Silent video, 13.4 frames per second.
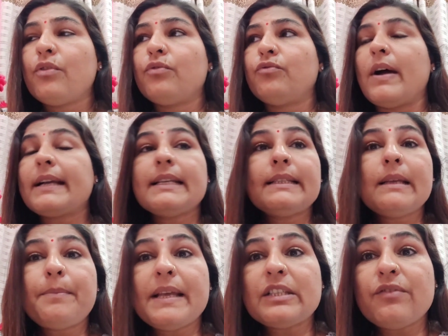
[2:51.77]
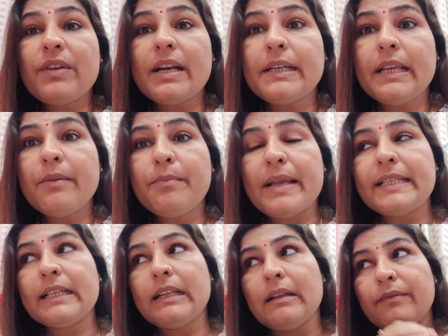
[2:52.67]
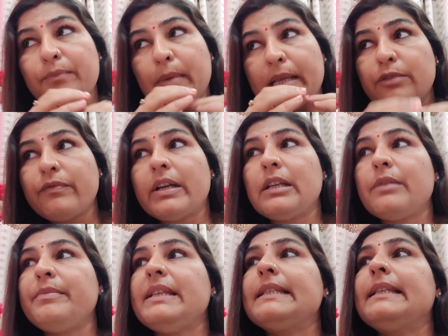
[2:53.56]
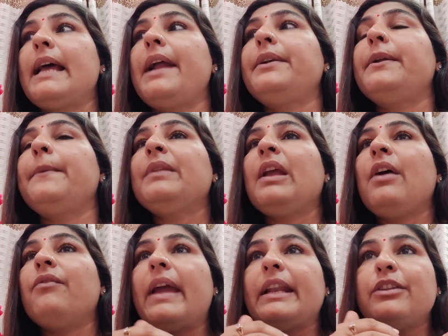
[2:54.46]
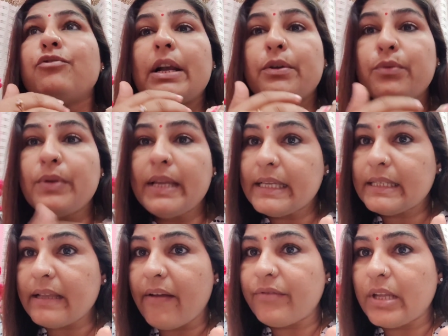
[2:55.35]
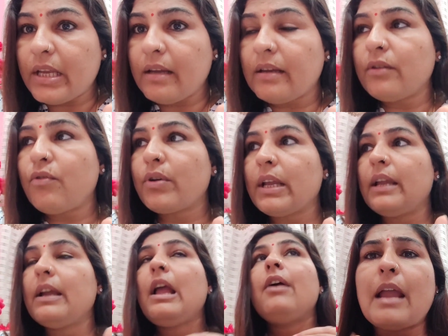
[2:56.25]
What is the passive learning? Passive learning means that when you are doing something, okay,